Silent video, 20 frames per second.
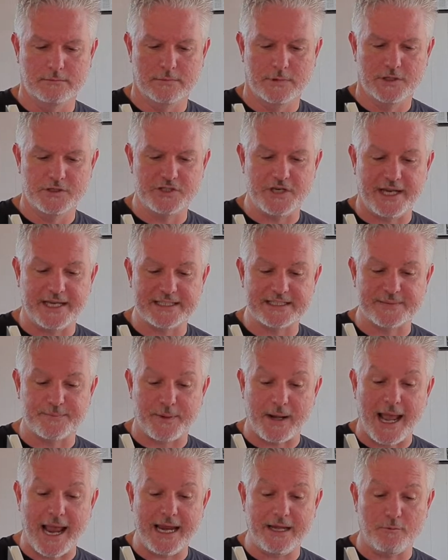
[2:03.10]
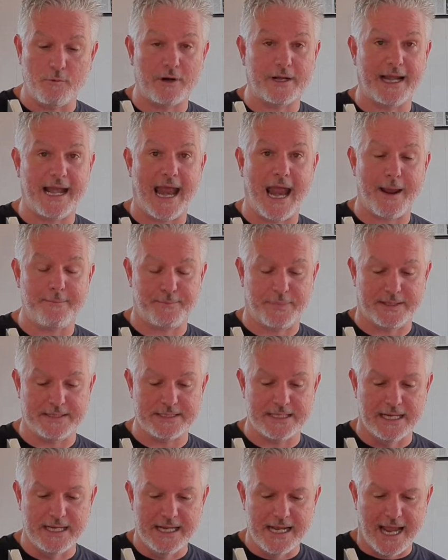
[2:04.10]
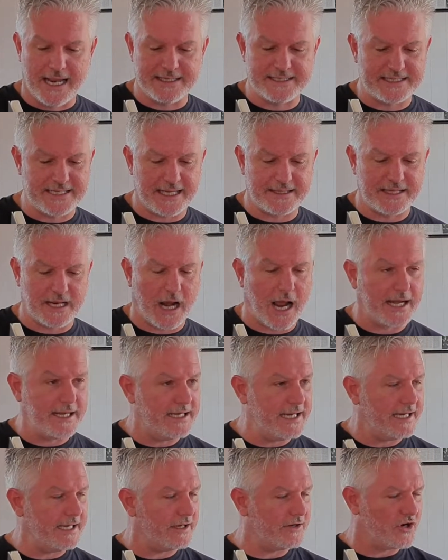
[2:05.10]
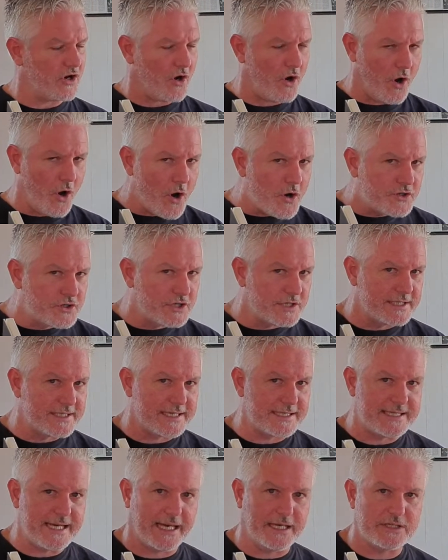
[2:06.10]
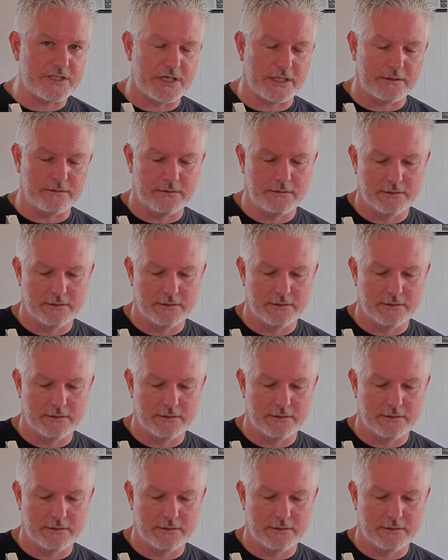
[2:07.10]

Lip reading: She explained what had happened and said that I needed urgent attention.